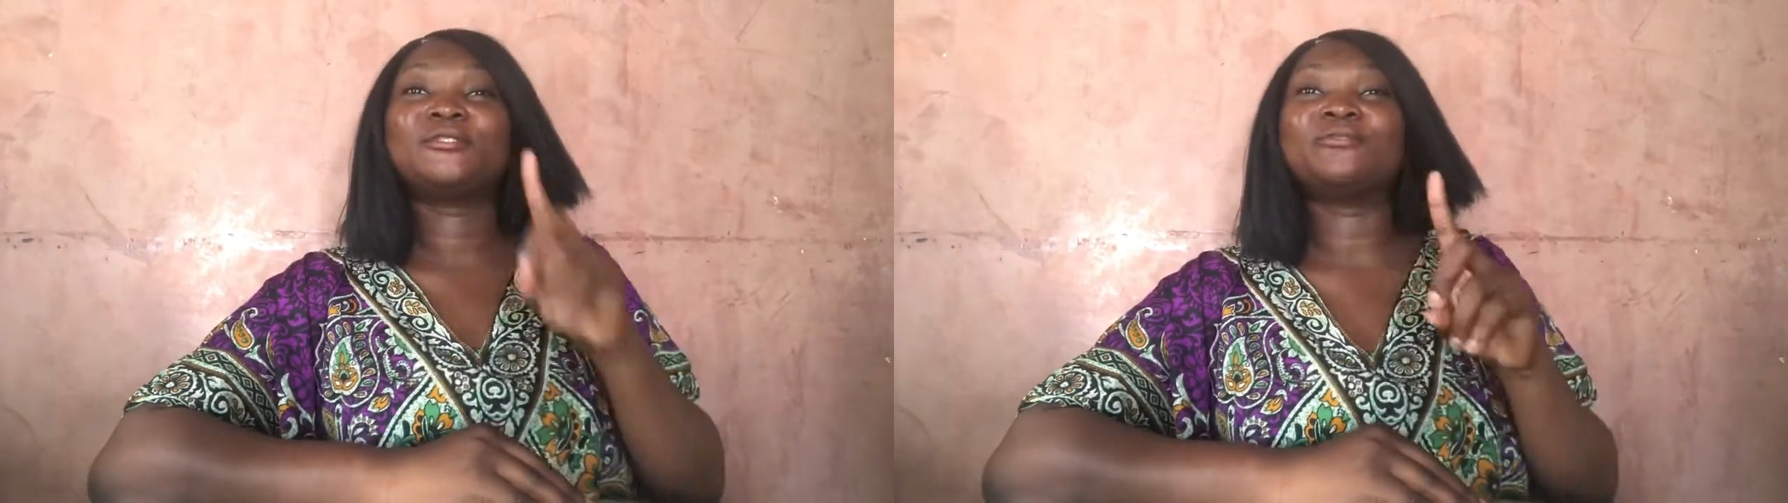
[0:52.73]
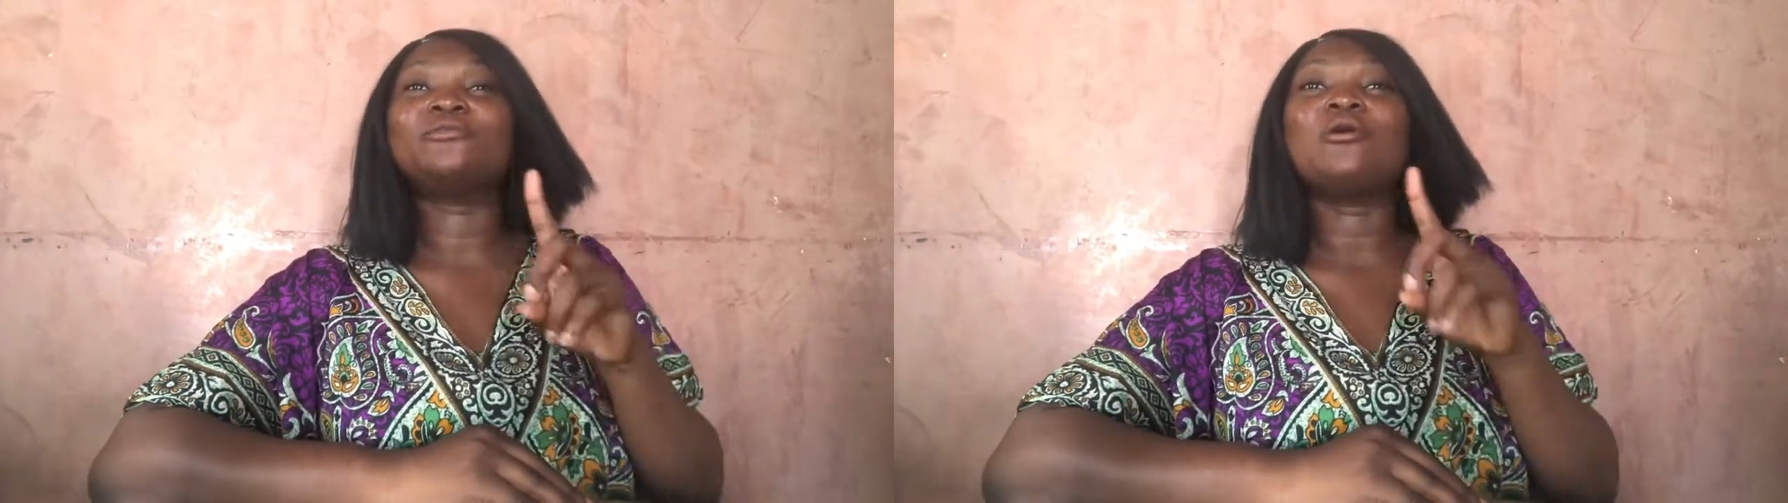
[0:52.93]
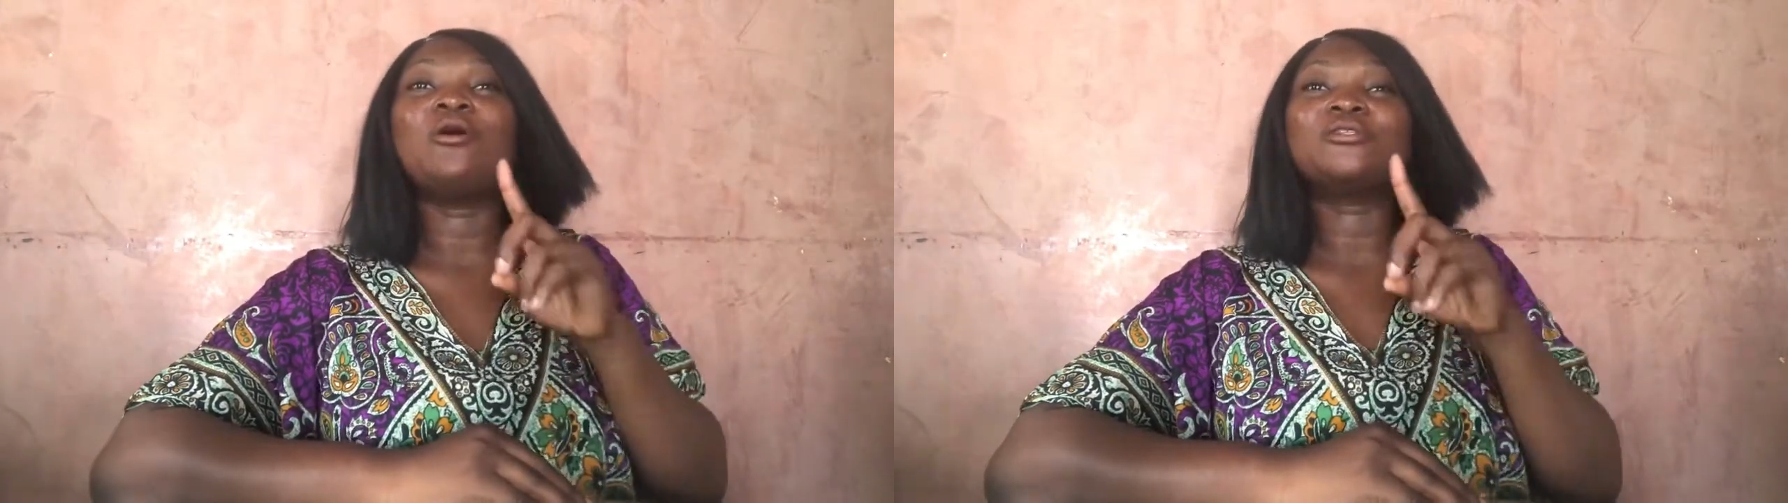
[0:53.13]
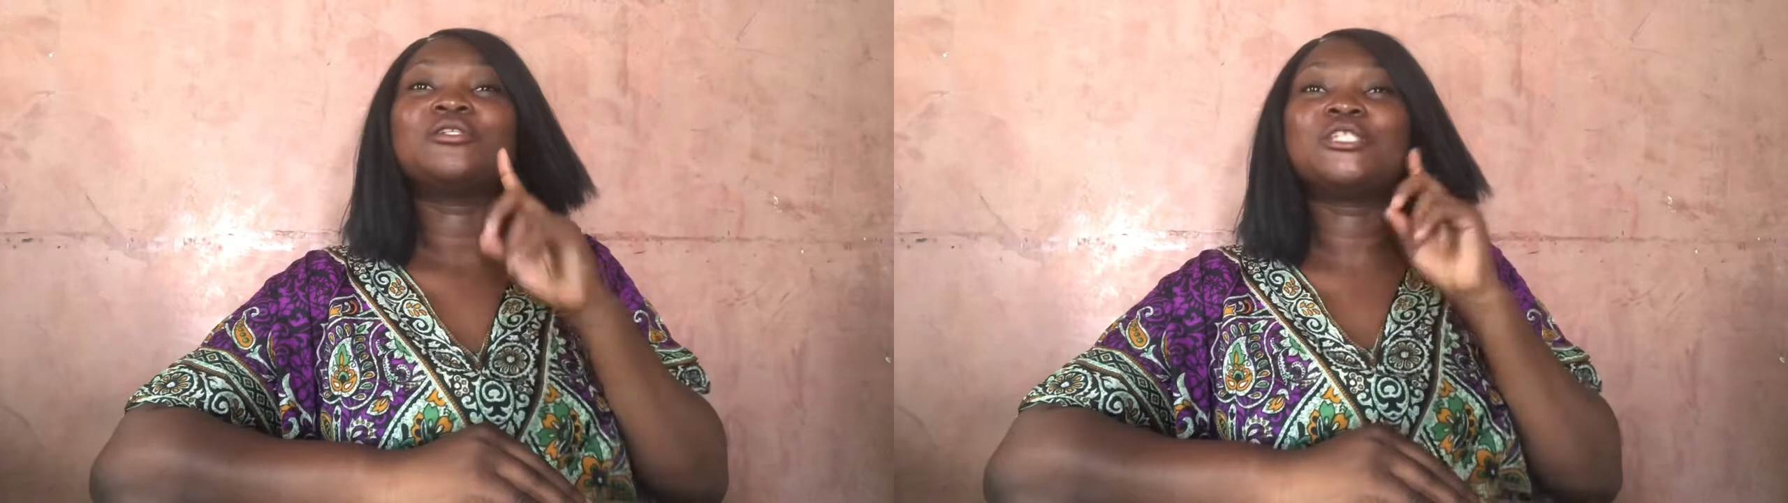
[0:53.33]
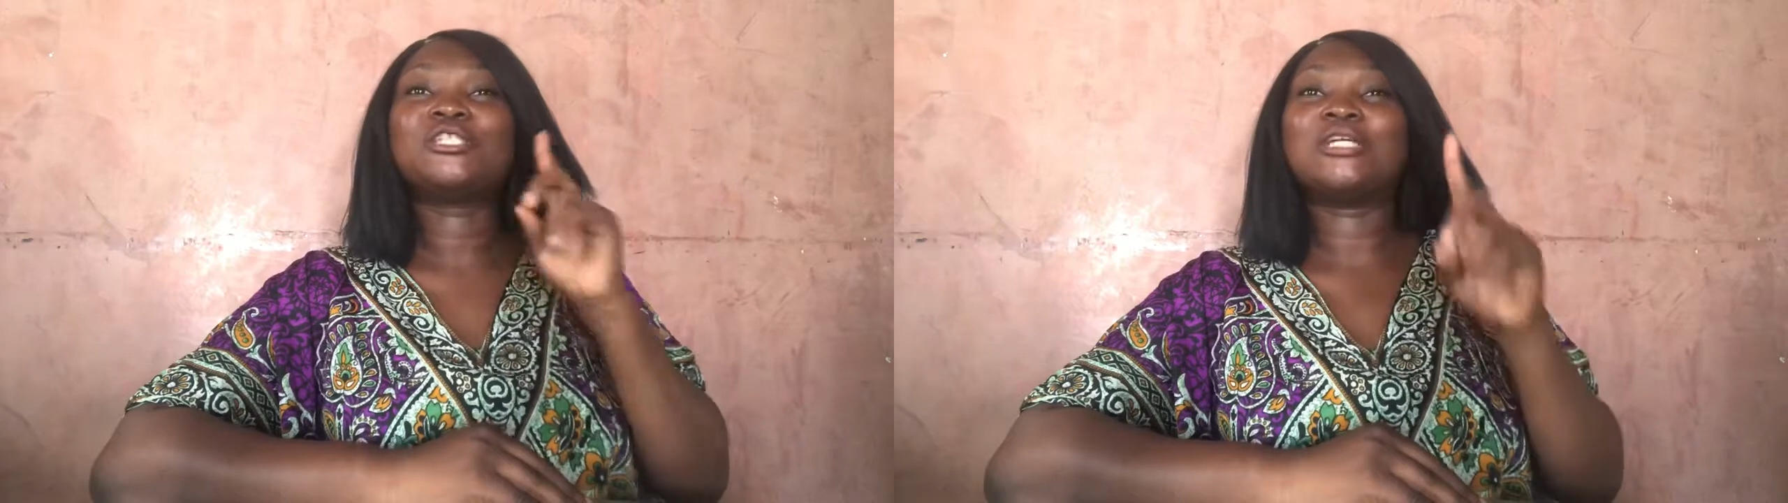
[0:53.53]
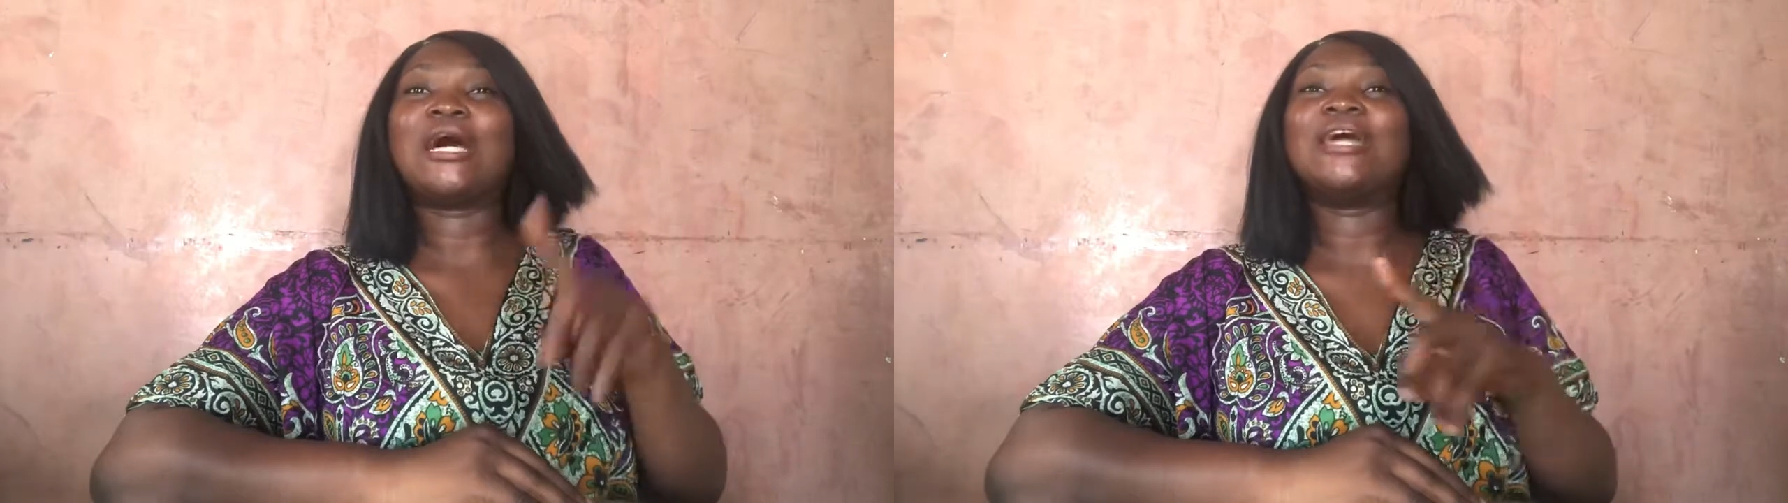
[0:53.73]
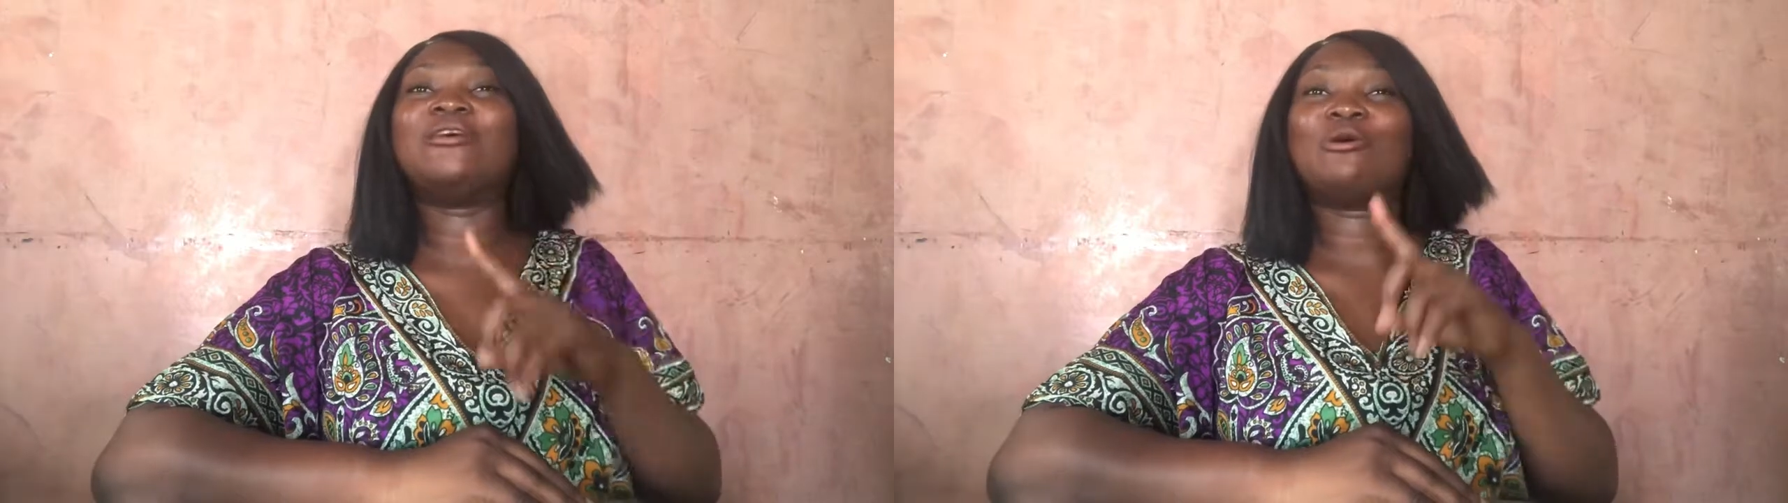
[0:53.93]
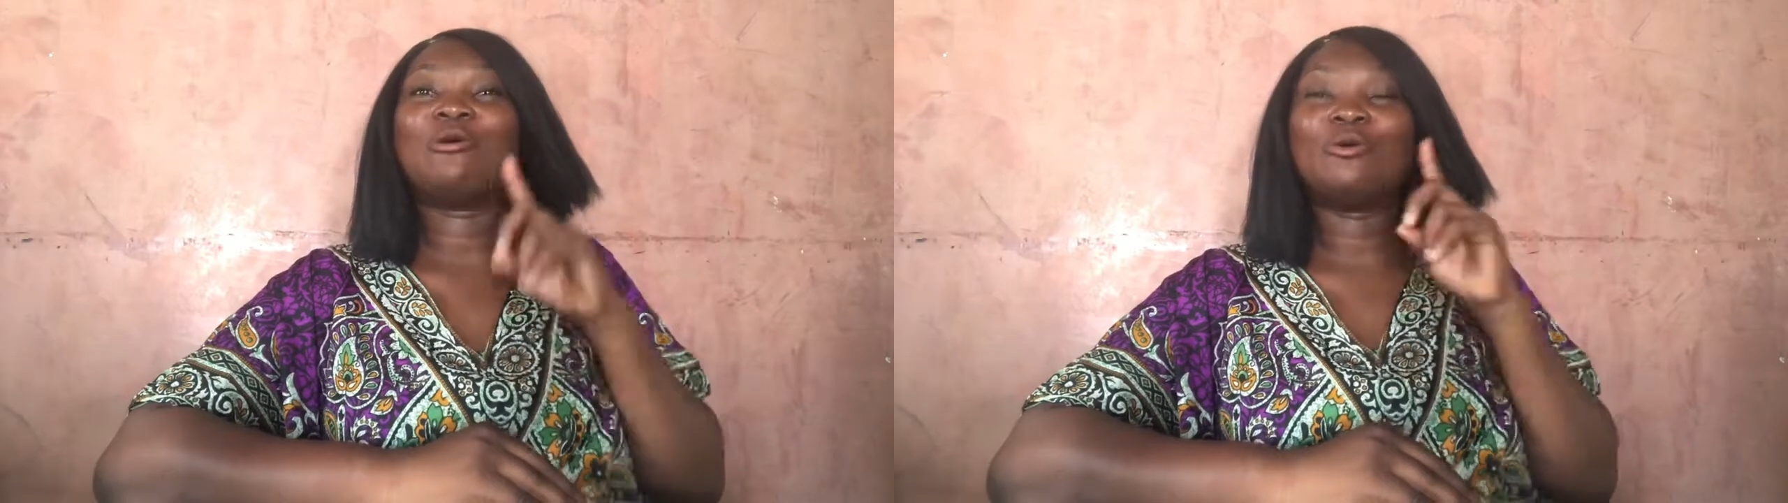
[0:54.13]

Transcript: to also try your